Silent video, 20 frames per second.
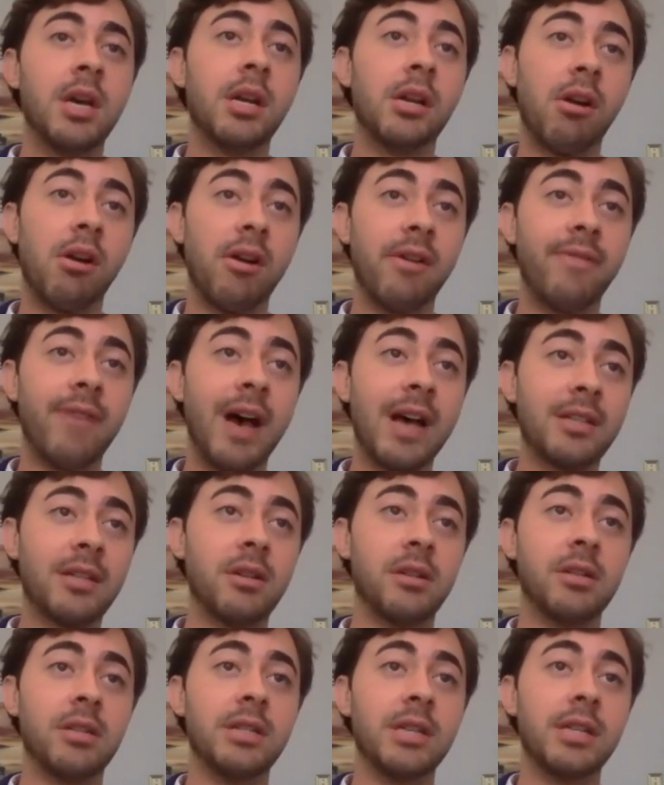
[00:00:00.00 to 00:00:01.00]

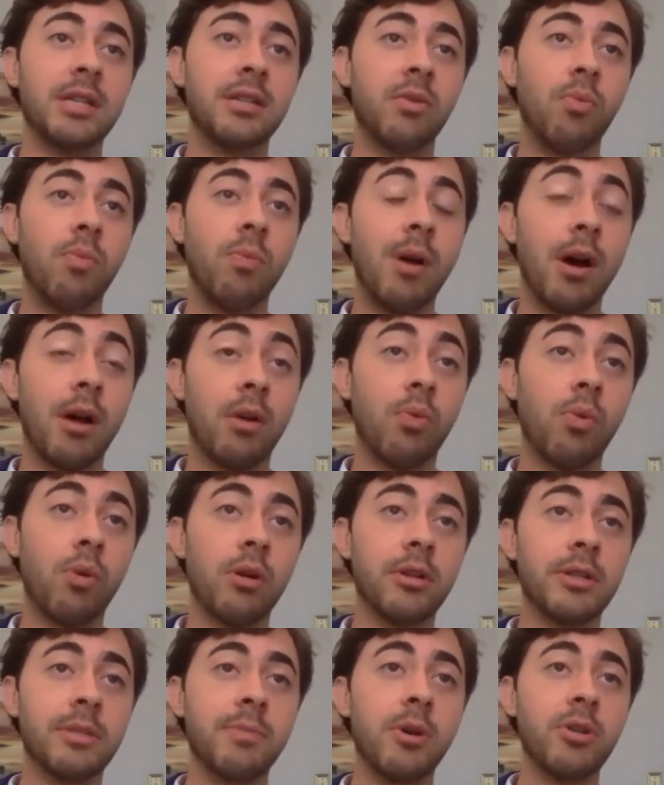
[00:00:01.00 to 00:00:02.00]
Cardiovascular disease in the modern
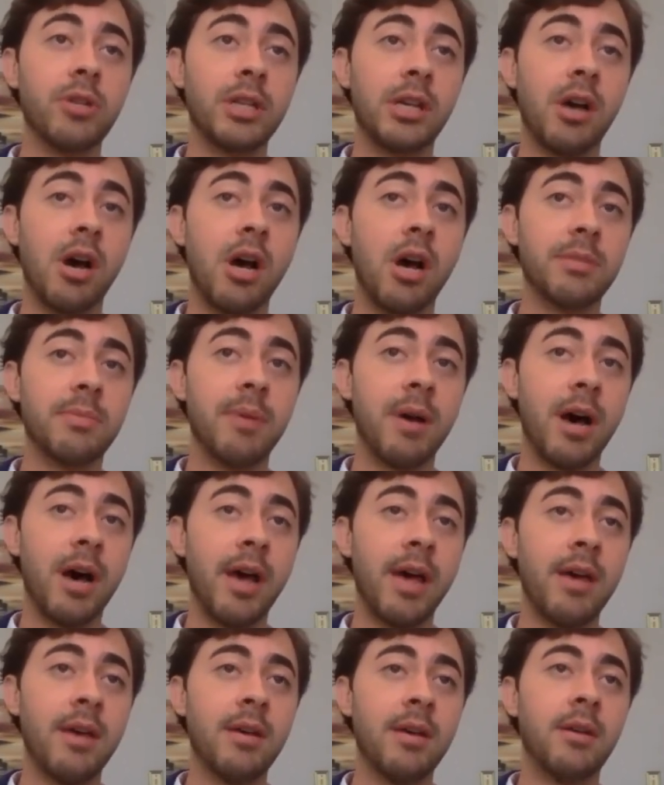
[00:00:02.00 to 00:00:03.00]
world is mostly caused
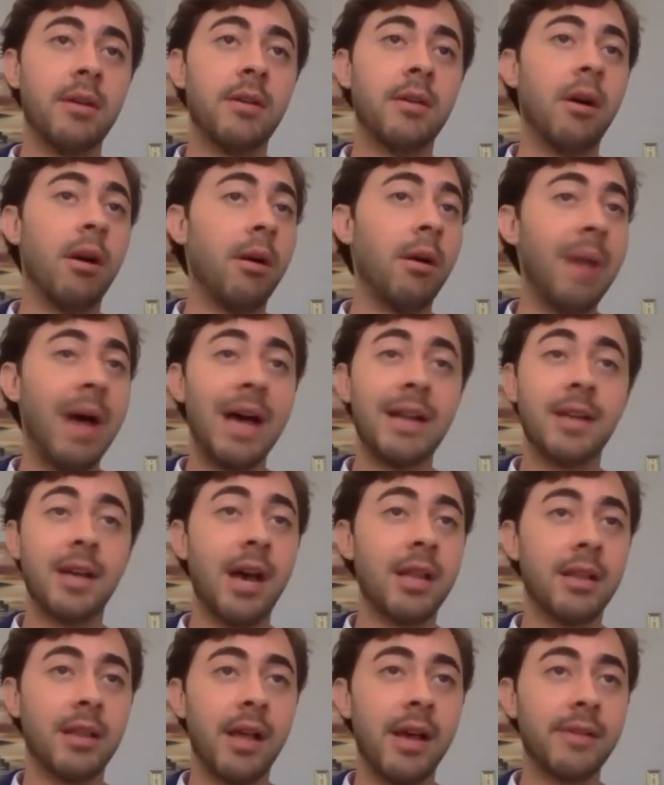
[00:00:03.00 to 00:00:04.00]
by our bad
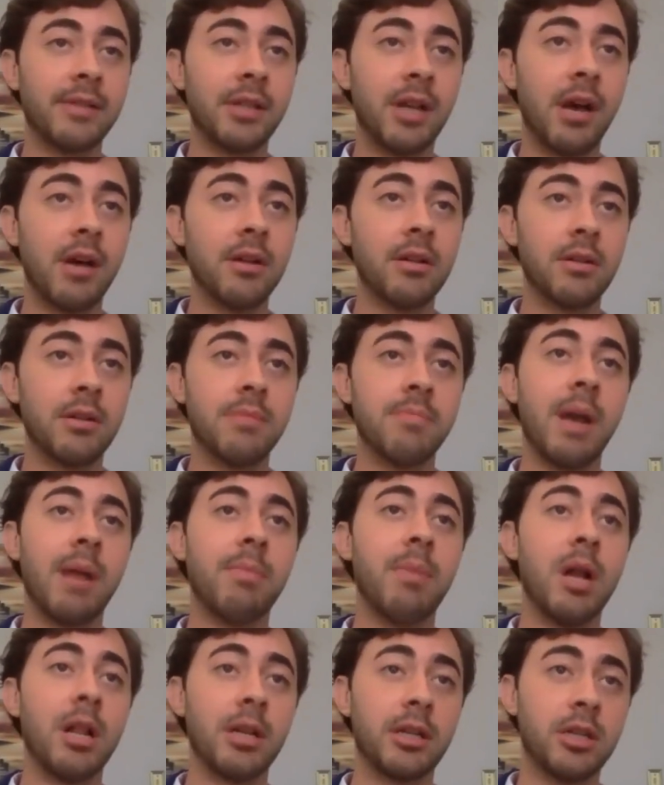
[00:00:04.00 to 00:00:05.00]
diet and lifestyle,
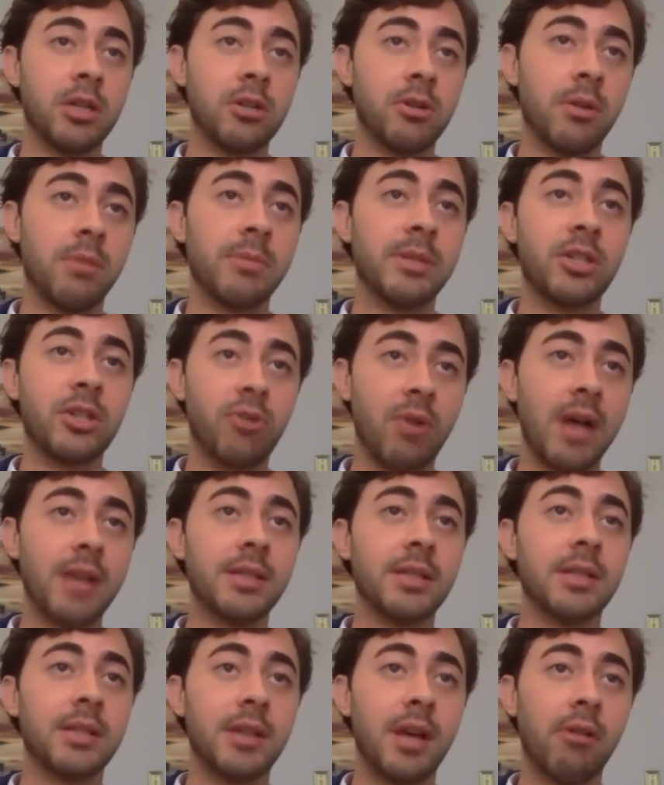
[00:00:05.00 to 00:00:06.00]
metabolic syndrome and
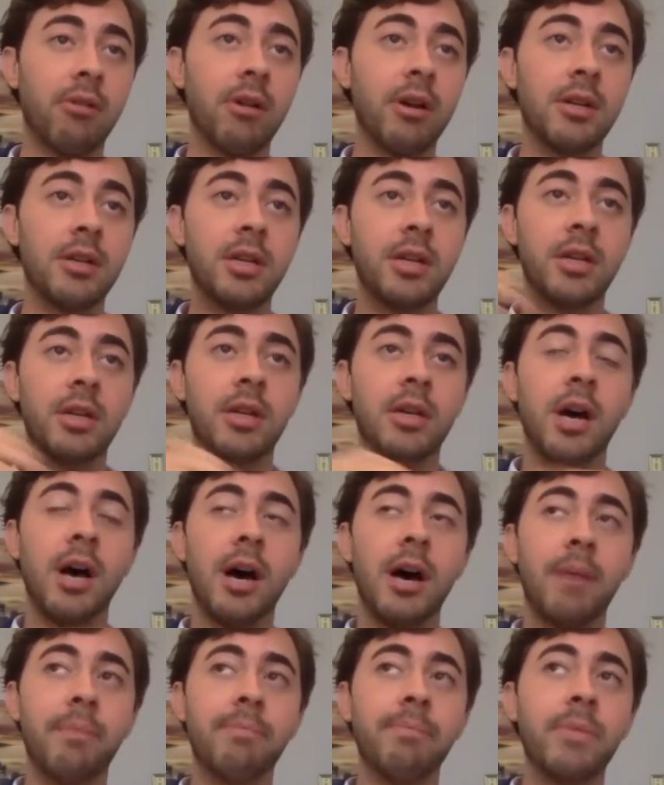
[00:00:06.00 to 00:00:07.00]
stress, et cetera.
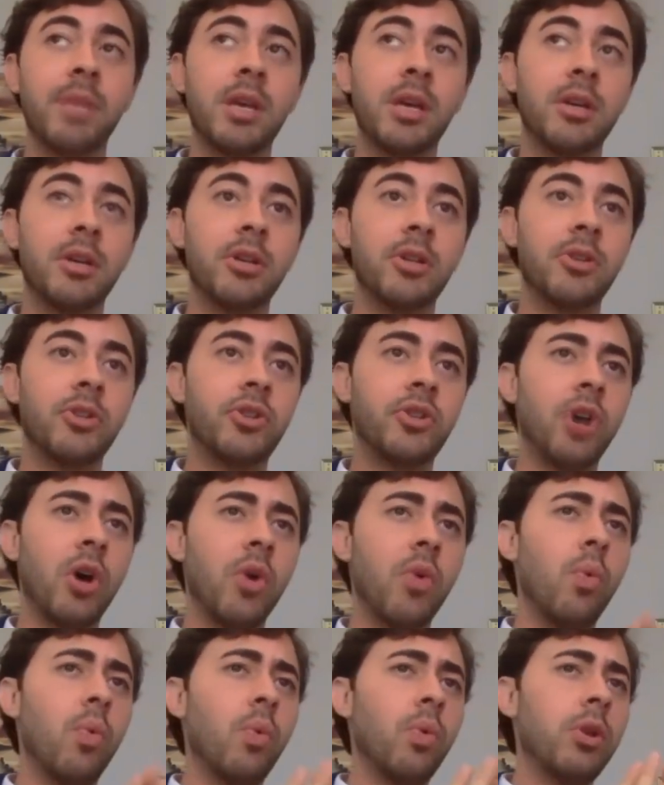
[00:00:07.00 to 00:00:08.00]
Um,
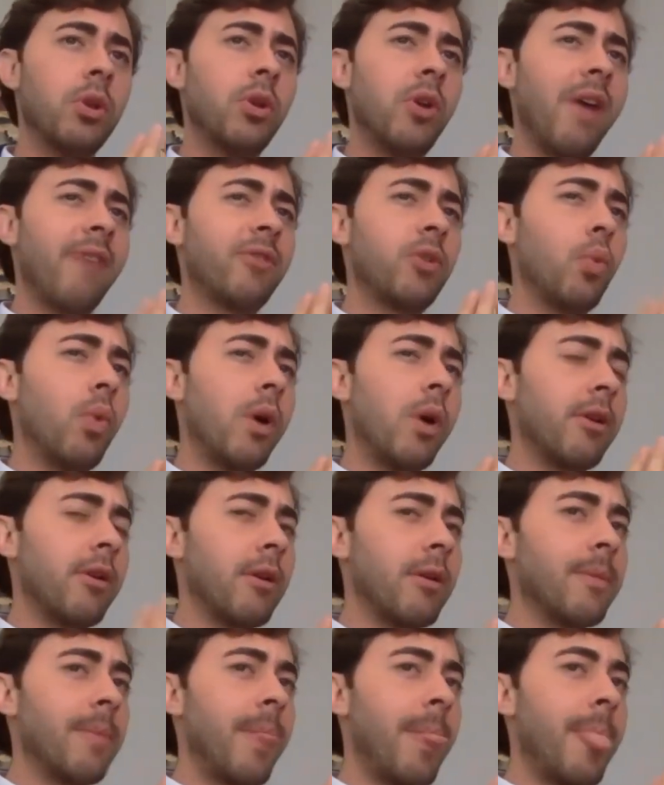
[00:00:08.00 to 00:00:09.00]
so you have to
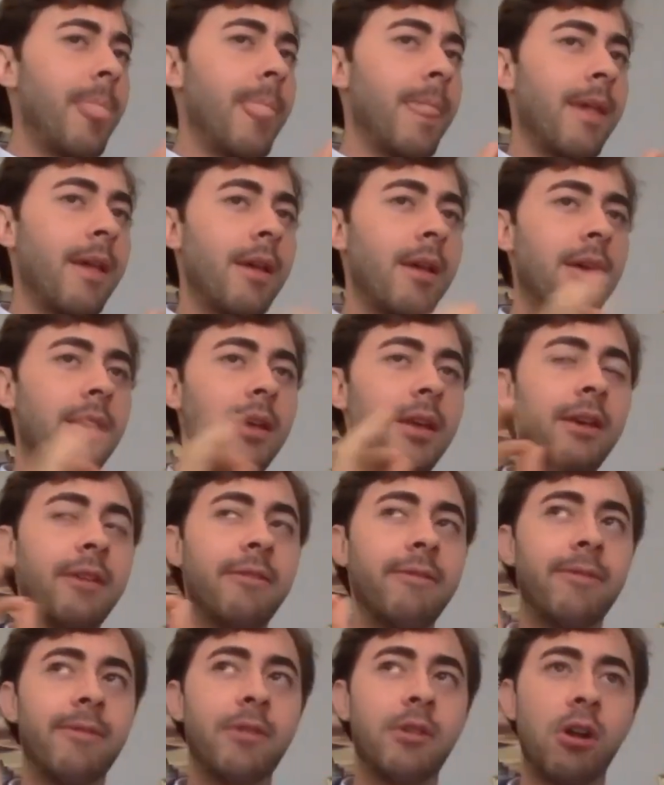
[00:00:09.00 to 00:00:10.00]
wonder
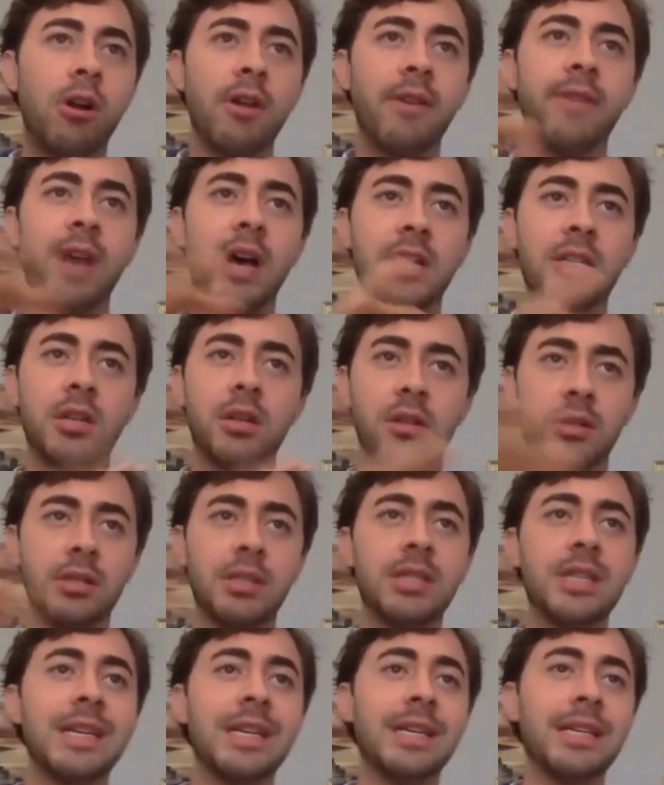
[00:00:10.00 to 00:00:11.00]
if cardiovascular
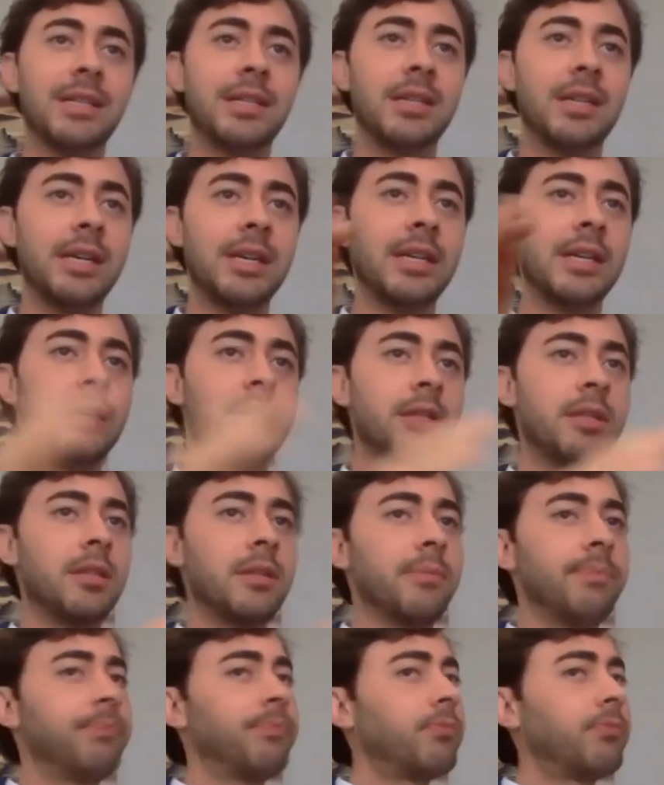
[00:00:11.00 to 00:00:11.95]
disease is